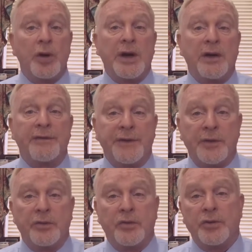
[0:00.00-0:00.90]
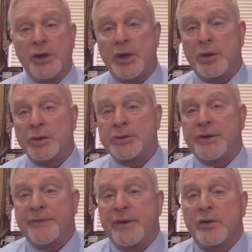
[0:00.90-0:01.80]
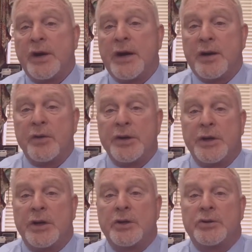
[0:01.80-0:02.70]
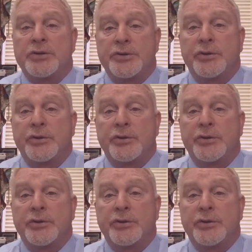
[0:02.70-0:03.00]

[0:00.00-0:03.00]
our federal dollars, federal highway dollars,